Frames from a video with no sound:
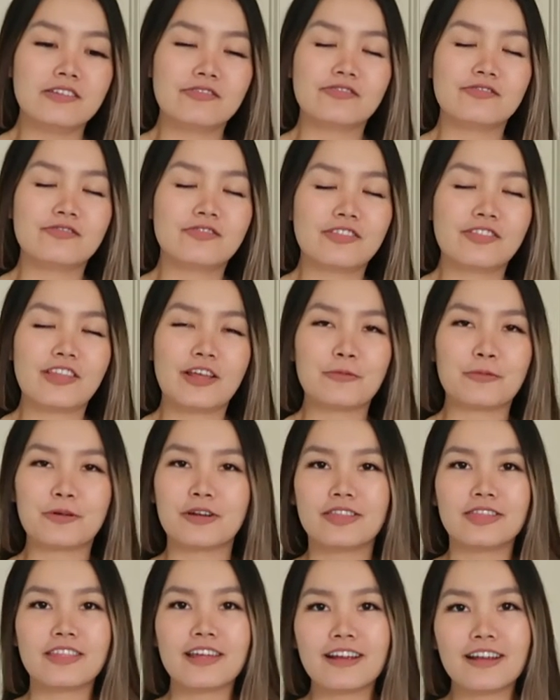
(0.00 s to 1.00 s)
If they
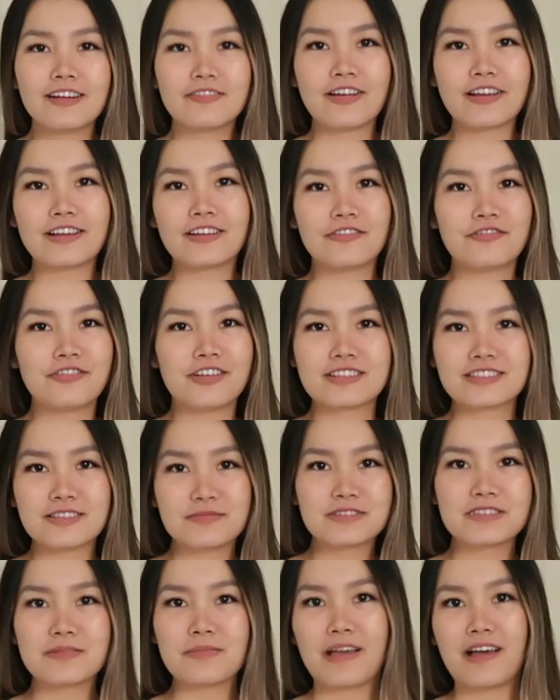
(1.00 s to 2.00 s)
weren't there, if I could fix
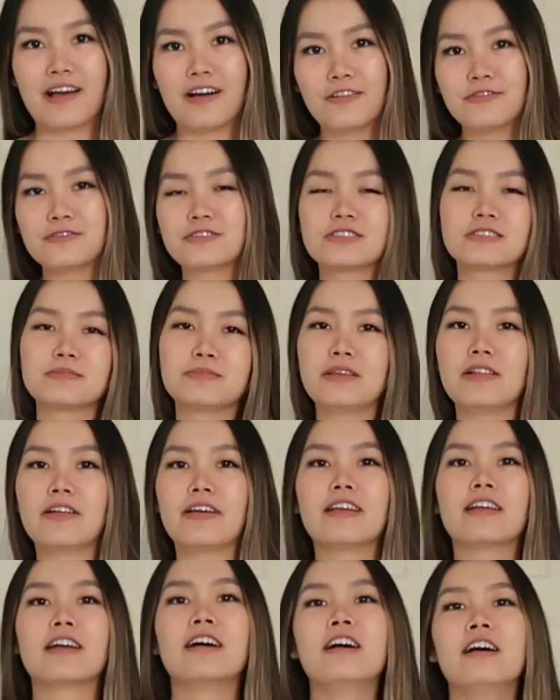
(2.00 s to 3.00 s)
them somehow, it'd just be
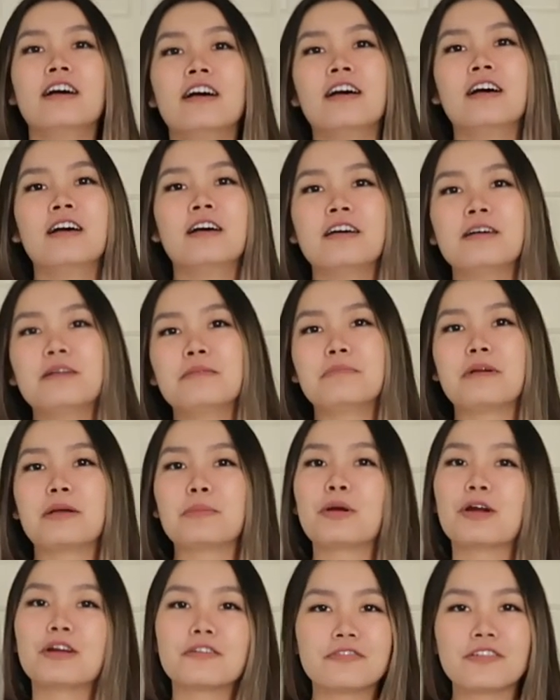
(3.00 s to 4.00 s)
like my
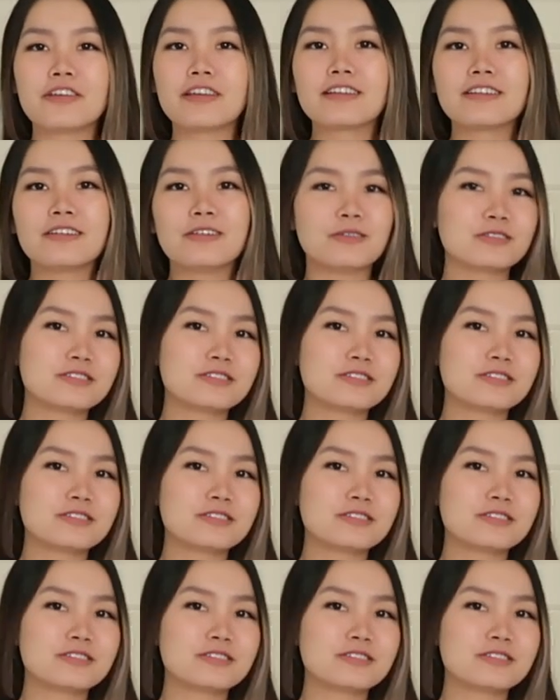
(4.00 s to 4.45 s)
perfect